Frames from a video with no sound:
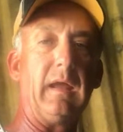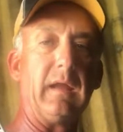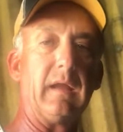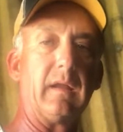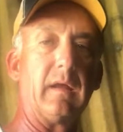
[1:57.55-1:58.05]

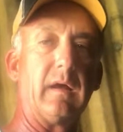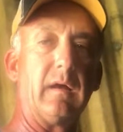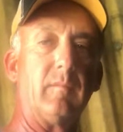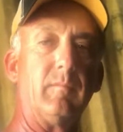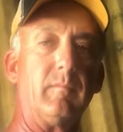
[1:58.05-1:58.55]
And
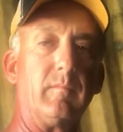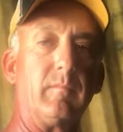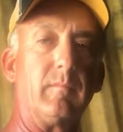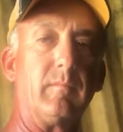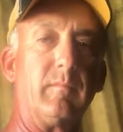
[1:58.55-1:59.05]
um,
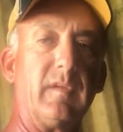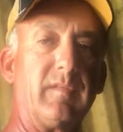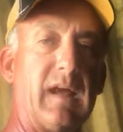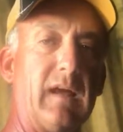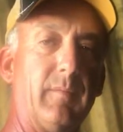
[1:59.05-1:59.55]

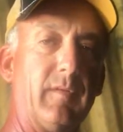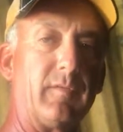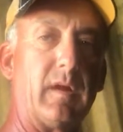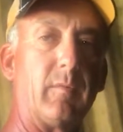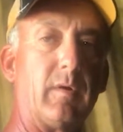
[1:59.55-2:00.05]
this time in
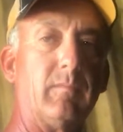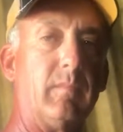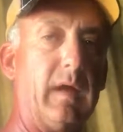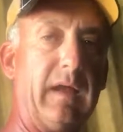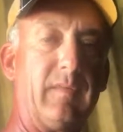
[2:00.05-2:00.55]
the
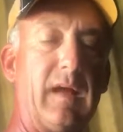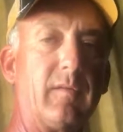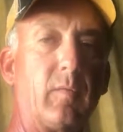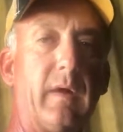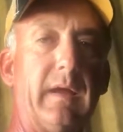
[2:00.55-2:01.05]
summer, eighth
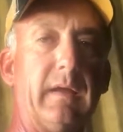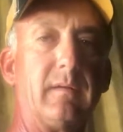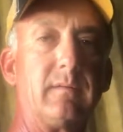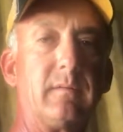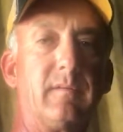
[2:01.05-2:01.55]
ounce
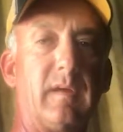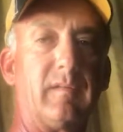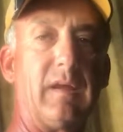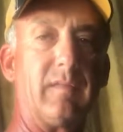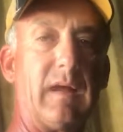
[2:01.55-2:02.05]
weight,
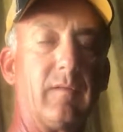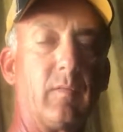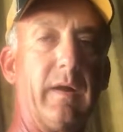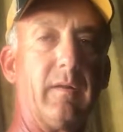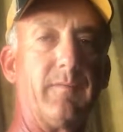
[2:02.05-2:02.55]
sixteenth
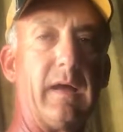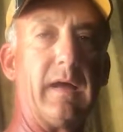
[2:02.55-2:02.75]
ounce weight is